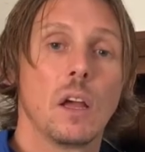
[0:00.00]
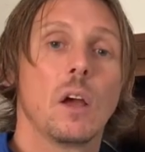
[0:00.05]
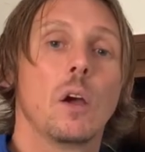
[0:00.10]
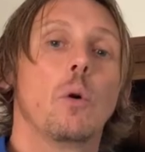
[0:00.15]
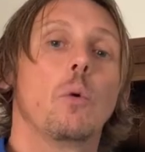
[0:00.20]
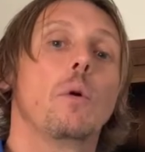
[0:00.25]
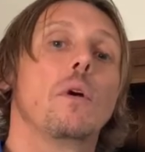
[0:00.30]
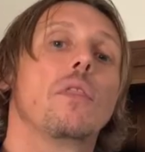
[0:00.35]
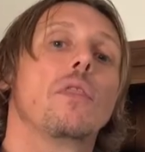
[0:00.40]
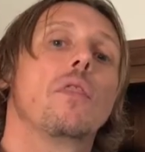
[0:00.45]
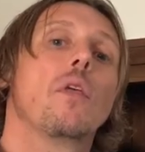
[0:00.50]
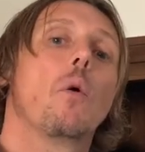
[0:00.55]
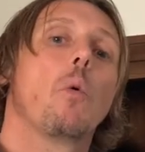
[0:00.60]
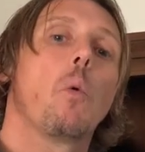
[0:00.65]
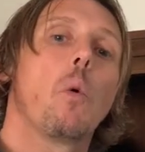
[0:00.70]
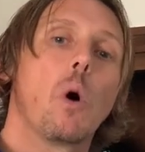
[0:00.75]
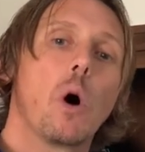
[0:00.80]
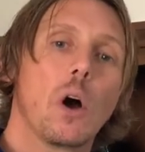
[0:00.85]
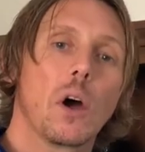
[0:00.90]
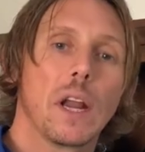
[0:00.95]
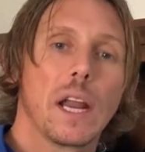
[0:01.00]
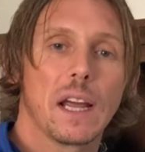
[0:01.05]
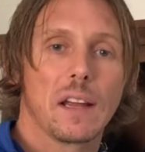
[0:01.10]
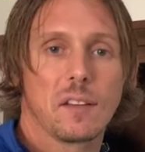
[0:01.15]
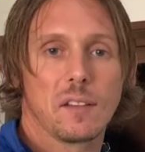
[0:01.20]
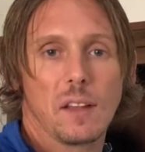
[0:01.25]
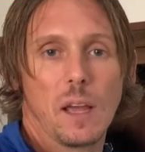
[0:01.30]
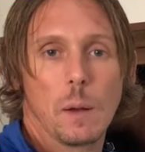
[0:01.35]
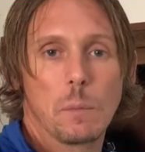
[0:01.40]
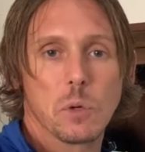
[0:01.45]
with the one
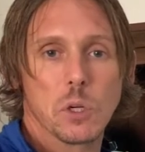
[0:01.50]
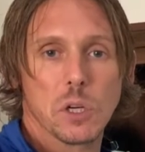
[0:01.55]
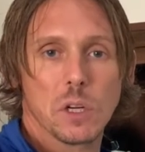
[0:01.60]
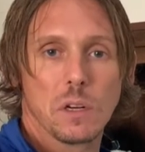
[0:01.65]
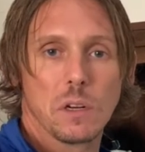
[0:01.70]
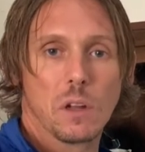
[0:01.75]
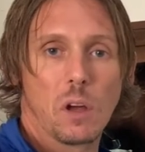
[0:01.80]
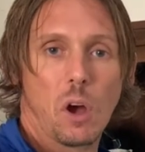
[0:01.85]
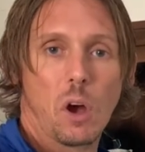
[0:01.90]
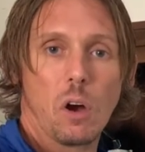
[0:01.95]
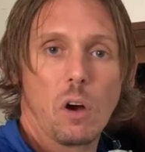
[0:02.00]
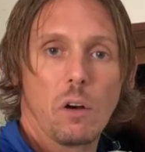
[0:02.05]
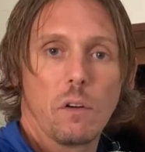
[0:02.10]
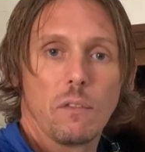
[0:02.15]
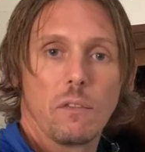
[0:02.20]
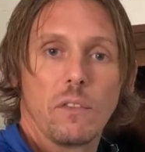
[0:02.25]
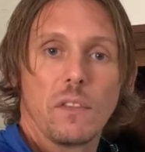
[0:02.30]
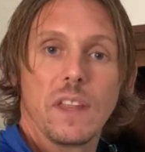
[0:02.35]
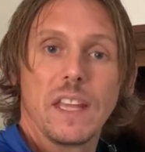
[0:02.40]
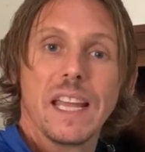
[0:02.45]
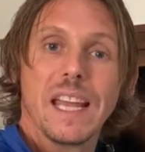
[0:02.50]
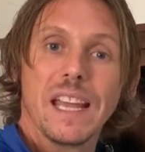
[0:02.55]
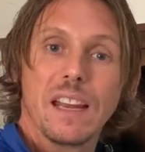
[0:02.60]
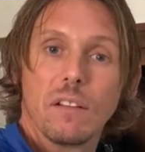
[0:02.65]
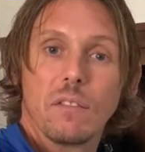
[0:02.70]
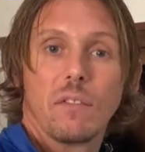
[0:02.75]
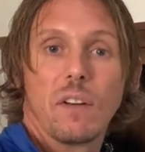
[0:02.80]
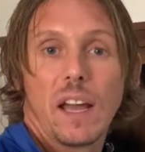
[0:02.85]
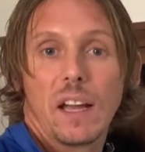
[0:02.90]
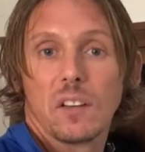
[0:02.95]
exception of the
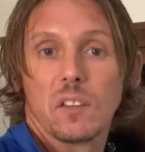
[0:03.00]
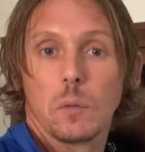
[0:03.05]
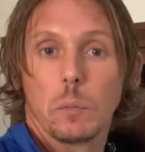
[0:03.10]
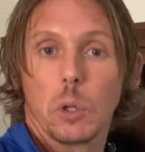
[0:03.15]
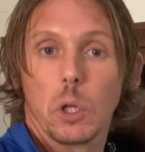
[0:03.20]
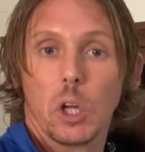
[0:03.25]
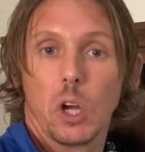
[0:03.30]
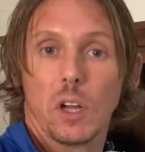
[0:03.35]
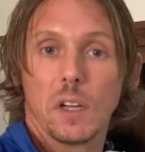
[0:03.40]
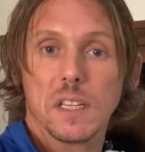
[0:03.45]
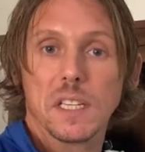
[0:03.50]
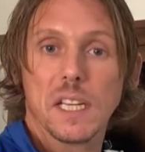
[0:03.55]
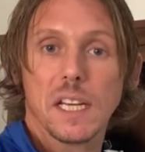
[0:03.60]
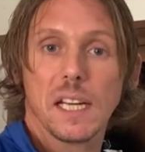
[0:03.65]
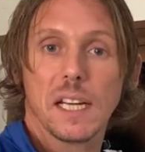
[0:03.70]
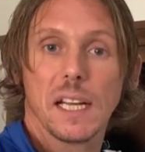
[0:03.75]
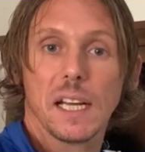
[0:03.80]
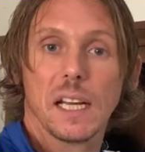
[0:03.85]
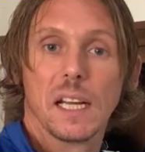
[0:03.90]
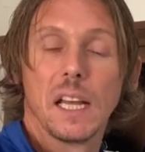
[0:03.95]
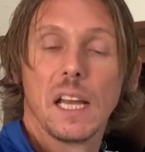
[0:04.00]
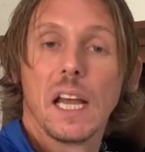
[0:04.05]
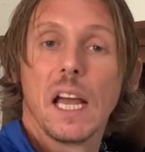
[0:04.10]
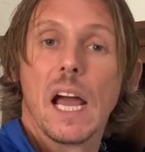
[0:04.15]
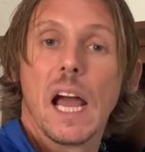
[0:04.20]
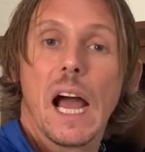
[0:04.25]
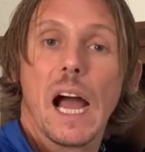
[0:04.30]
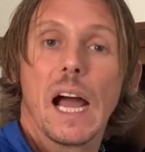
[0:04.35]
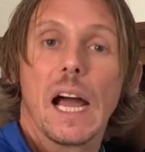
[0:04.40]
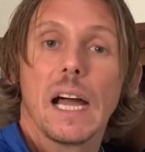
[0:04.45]
inflexible container,
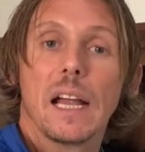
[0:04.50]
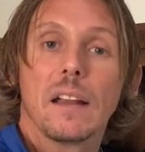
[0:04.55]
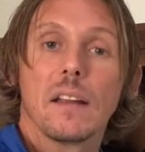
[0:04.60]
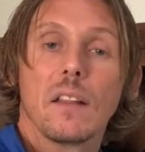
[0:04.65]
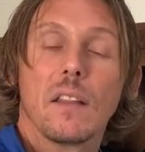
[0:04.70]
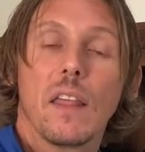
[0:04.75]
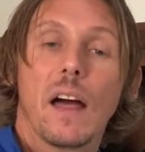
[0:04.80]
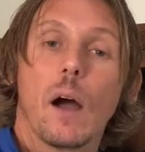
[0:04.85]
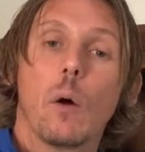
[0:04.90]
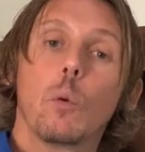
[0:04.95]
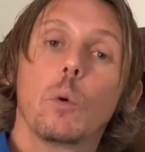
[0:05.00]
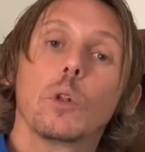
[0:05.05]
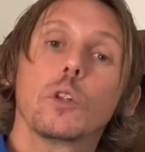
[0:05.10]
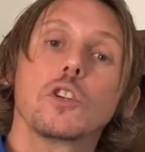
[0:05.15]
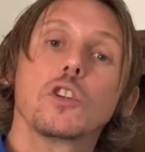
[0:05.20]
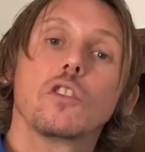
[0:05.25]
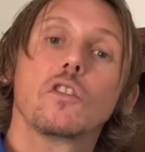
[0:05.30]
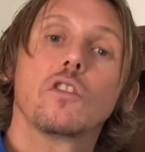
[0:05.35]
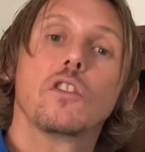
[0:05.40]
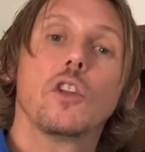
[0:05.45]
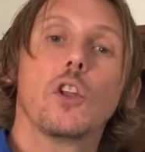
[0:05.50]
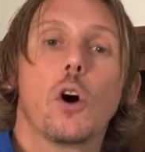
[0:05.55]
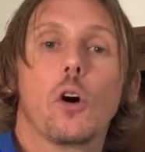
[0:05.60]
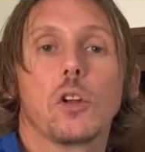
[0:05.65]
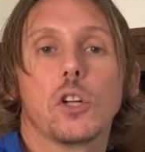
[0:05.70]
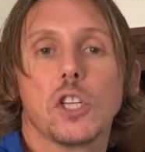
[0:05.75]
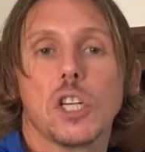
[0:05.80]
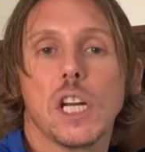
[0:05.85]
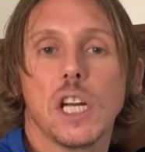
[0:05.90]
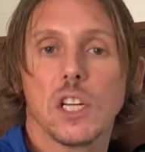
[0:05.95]
and that will just
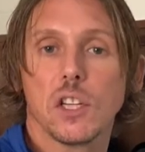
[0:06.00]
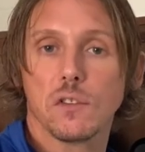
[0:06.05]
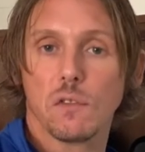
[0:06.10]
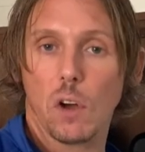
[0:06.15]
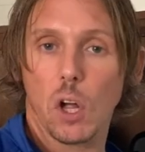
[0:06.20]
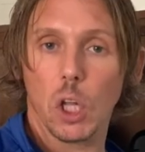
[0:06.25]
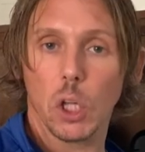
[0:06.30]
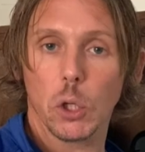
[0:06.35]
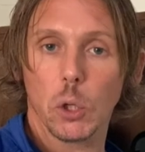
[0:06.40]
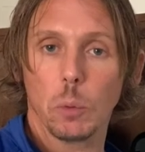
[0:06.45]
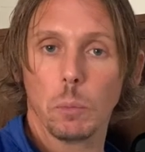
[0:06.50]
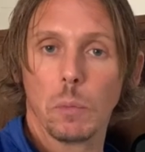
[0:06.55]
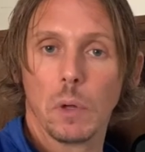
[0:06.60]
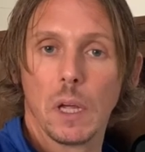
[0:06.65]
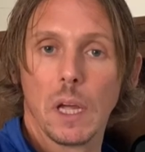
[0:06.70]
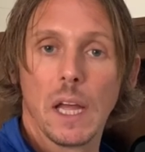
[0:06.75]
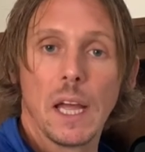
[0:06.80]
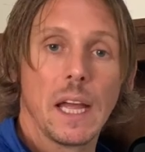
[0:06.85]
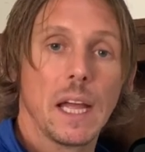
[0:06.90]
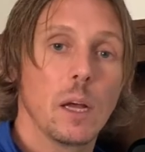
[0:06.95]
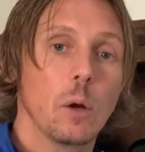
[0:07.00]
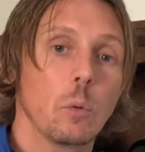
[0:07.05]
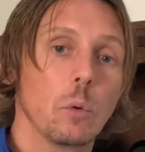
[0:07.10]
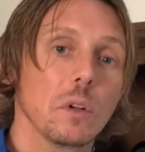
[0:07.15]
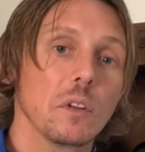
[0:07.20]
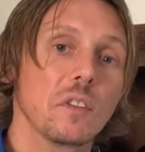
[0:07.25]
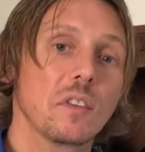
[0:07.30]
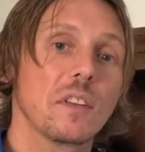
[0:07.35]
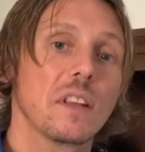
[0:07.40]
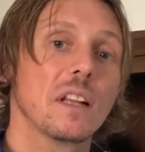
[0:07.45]
not change volume. It will
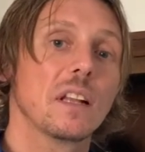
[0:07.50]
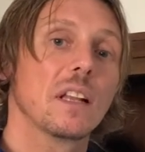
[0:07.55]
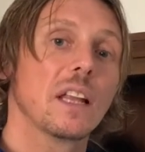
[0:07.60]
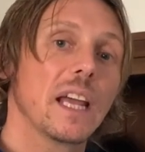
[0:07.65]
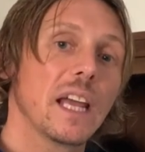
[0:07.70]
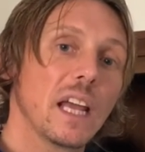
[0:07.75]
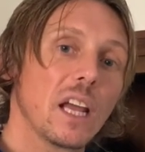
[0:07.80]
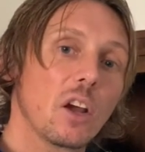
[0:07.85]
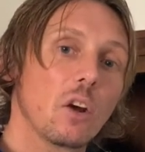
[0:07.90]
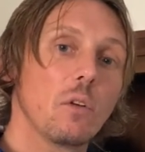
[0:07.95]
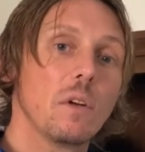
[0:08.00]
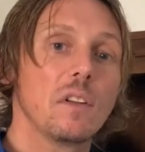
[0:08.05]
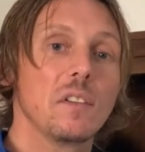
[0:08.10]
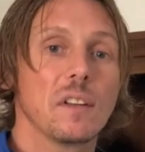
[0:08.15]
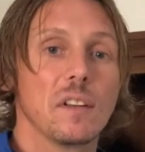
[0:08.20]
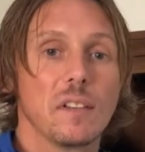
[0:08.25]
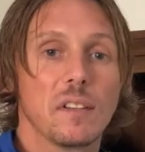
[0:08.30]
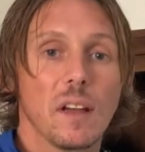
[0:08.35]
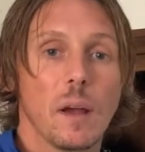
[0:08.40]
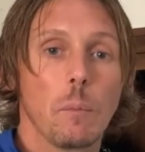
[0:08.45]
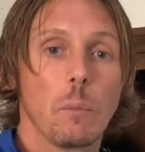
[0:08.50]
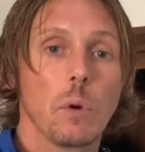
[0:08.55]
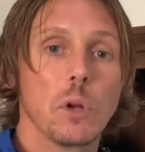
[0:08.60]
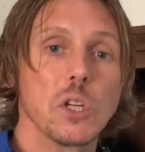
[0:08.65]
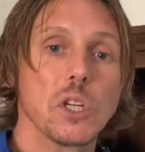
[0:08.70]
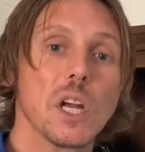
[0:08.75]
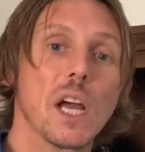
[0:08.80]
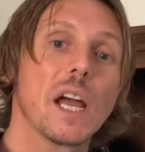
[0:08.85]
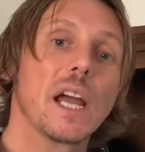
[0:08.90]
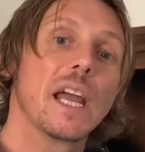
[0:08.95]
still increase in
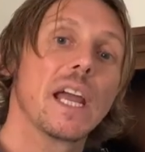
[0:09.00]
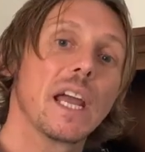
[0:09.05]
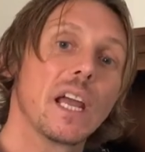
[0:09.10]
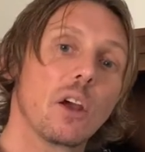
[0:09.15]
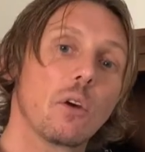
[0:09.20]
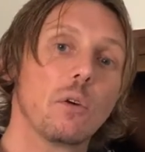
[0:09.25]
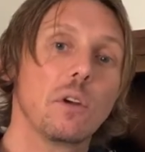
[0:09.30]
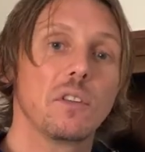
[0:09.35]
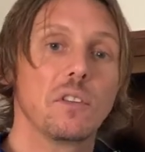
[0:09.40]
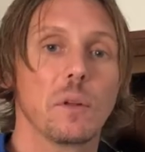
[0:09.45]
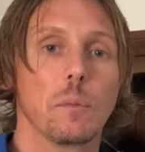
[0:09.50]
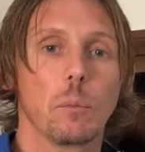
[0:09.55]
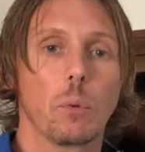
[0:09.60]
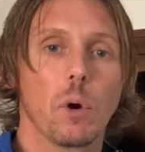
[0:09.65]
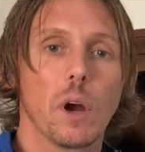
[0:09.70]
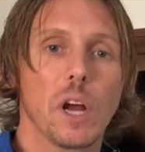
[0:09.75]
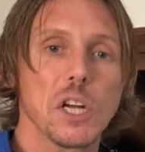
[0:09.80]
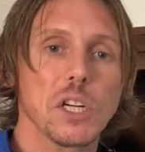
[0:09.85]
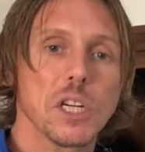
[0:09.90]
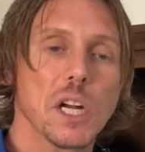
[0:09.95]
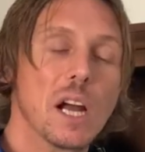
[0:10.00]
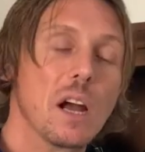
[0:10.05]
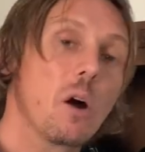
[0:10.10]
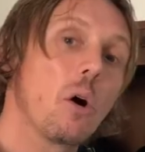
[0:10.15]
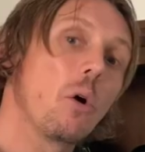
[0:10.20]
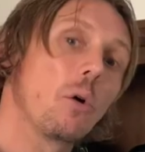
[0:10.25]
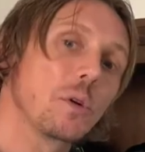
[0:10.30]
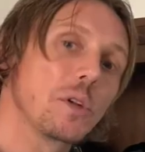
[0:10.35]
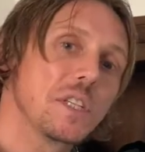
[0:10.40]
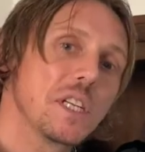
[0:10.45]
temperature, increase in pressure,
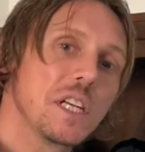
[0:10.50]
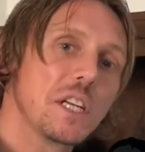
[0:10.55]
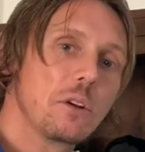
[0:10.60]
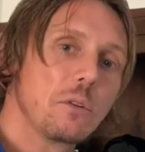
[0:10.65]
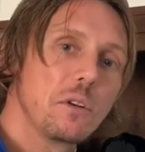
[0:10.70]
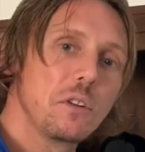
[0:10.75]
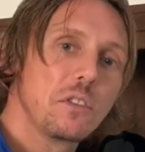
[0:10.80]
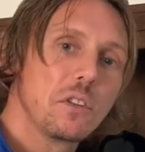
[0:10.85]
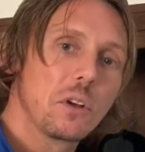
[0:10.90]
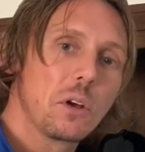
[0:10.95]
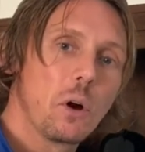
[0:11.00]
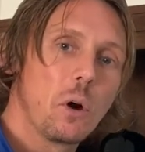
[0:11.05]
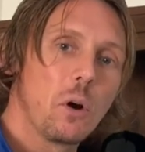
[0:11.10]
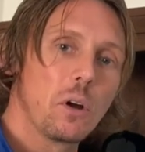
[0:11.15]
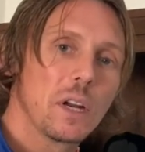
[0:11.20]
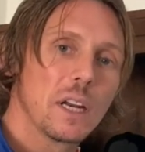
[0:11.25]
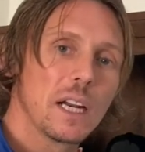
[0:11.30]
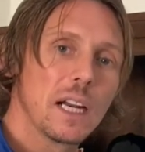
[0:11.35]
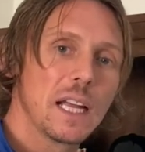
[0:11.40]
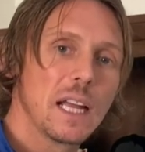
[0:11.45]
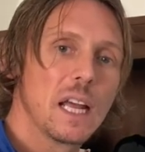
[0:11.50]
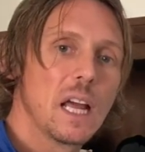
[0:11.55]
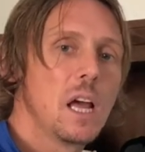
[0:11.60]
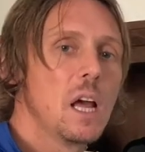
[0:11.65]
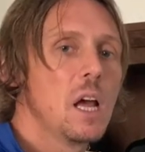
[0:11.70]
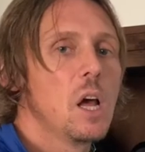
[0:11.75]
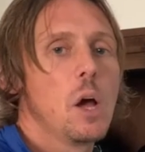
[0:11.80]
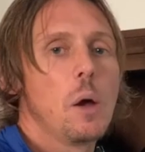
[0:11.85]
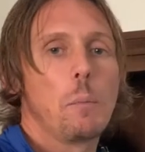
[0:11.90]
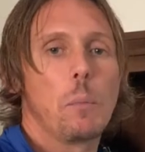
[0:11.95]
or decrease accordingly,
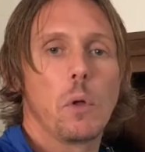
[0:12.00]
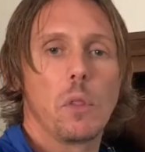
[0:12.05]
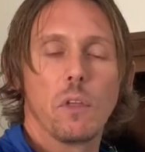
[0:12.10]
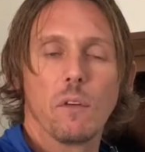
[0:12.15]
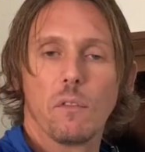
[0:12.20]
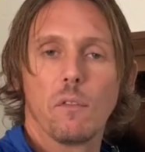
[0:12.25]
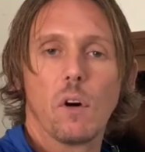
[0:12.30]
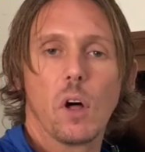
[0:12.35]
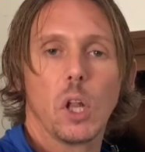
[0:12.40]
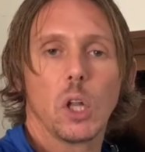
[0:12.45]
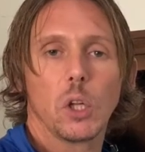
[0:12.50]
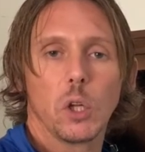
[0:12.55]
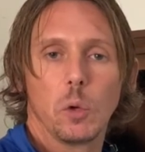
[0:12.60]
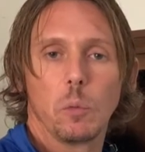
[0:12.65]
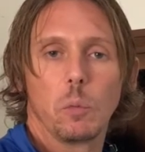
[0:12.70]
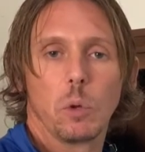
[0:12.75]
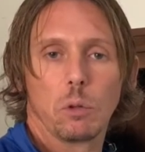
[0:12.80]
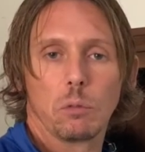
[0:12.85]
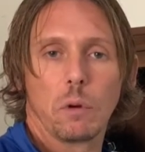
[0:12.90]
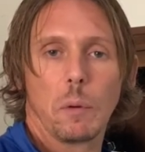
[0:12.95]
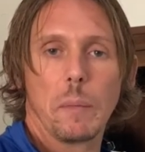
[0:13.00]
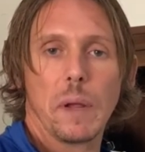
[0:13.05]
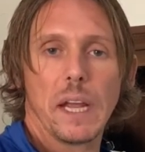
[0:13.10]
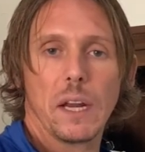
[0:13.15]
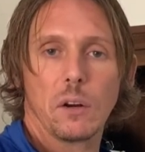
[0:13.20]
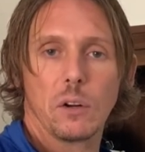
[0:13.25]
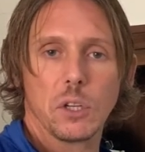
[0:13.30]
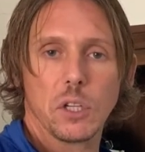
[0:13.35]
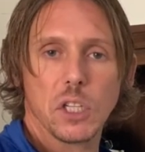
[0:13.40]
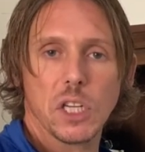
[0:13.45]
but the volume will remain
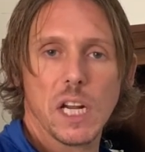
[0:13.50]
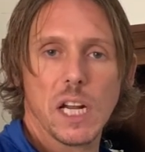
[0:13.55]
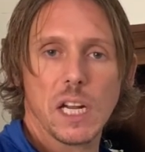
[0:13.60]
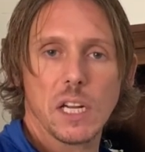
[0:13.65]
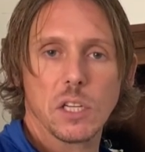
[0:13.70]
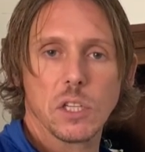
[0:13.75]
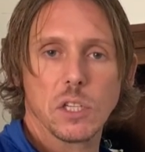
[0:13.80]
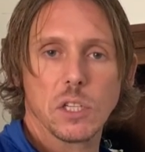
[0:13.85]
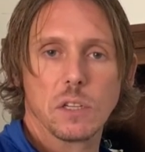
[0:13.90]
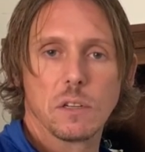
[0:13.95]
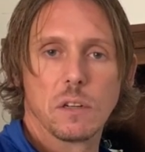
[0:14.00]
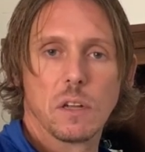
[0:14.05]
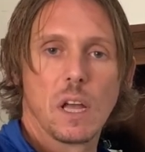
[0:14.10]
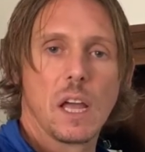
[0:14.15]
unchanged.